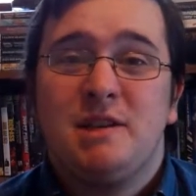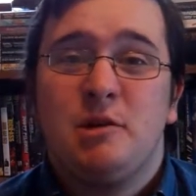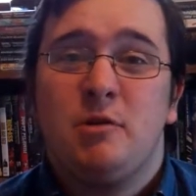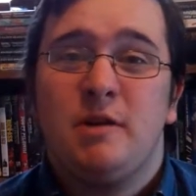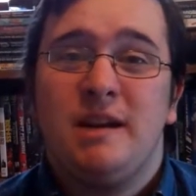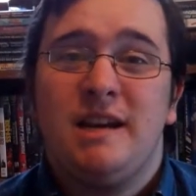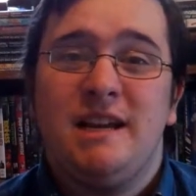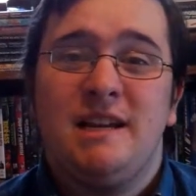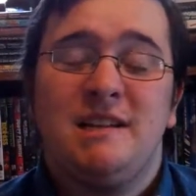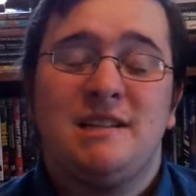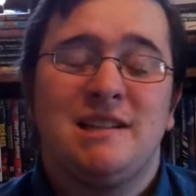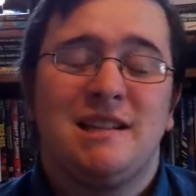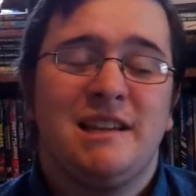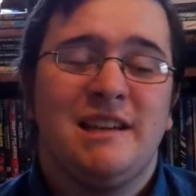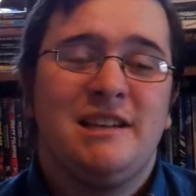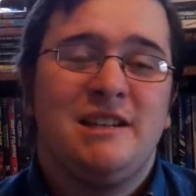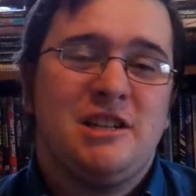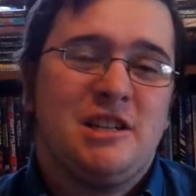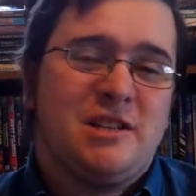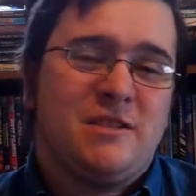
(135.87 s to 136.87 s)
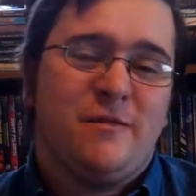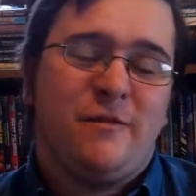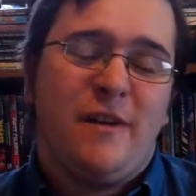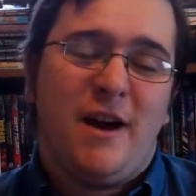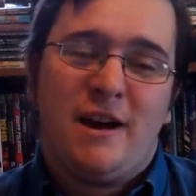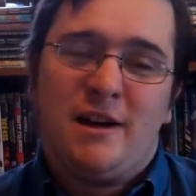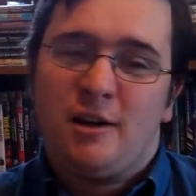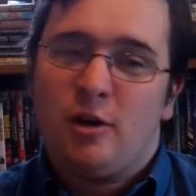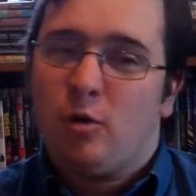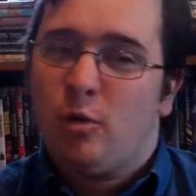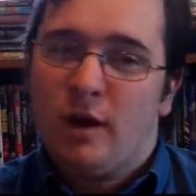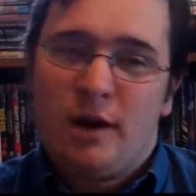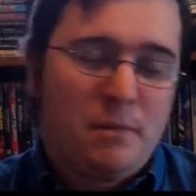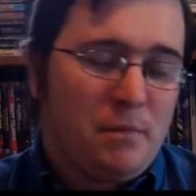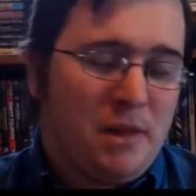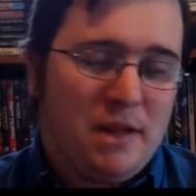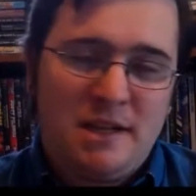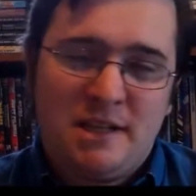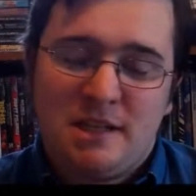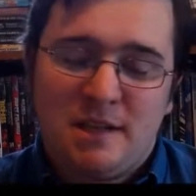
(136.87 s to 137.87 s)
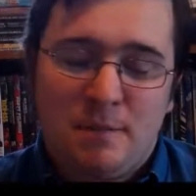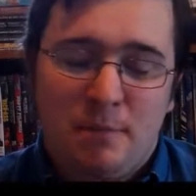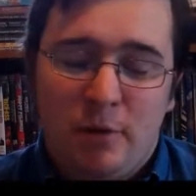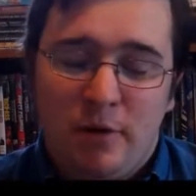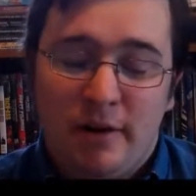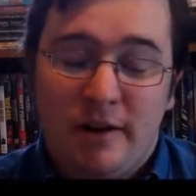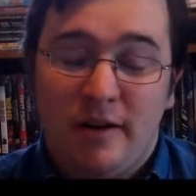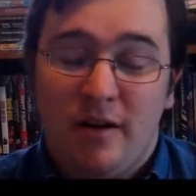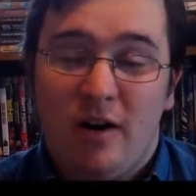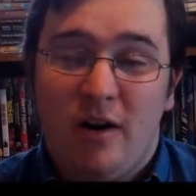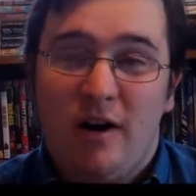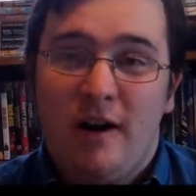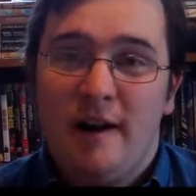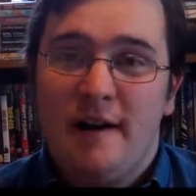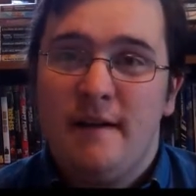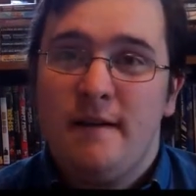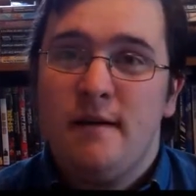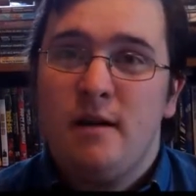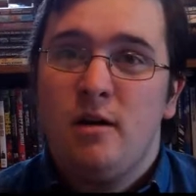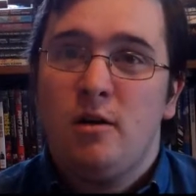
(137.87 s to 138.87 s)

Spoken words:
you can easily just find a quick place to put it on